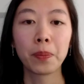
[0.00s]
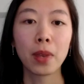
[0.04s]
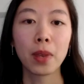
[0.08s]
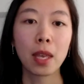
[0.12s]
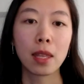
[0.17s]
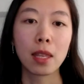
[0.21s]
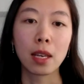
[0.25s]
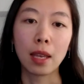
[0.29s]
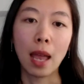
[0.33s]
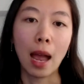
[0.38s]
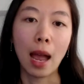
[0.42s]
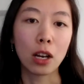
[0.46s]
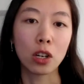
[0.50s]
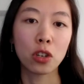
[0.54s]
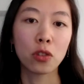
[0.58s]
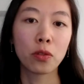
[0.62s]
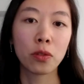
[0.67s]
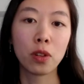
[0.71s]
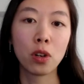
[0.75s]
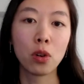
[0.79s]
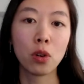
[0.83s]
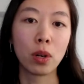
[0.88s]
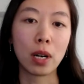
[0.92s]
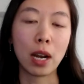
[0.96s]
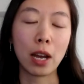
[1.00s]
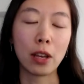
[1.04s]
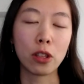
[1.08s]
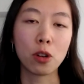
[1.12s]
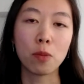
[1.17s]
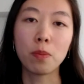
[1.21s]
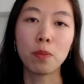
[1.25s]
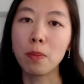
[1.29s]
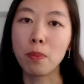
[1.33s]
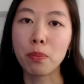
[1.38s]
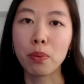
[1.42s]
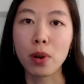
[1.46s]
the cash flow would either
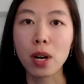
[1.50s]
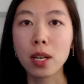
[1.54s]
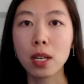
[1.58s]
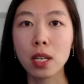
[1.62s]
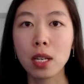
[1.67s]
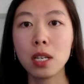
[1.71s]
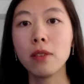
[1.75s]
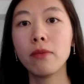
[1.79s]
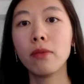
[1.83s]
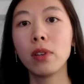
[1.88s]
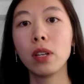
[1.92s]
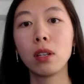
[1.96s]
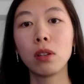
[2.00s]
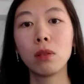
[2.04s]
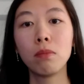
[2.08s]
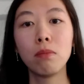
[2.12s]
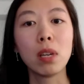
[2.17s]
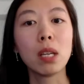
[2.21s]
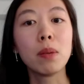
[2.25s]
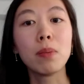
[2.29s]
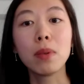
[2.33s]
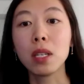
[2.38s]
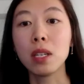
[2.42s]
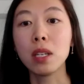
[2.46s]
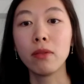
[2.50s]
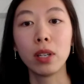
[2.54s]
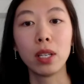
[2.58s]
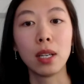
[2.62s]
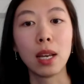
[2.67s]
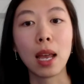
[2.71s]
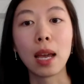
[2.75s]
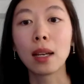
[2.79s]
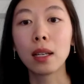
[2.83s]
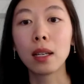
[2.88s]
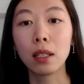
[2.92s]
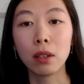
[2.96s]
be break even, maybe even
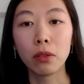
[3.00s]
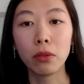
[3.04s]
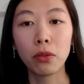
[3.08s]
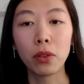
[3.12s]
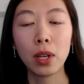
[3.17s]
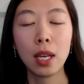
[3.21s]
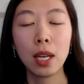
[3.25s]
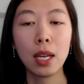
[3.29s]
negative.